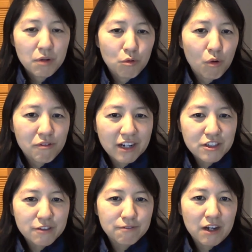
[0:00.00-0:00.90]
But what we've
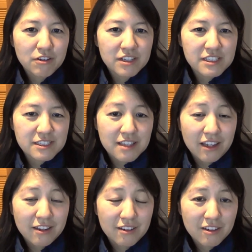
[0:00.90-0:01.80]
actually found is
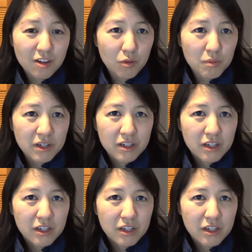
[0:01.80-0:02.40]
that, you know,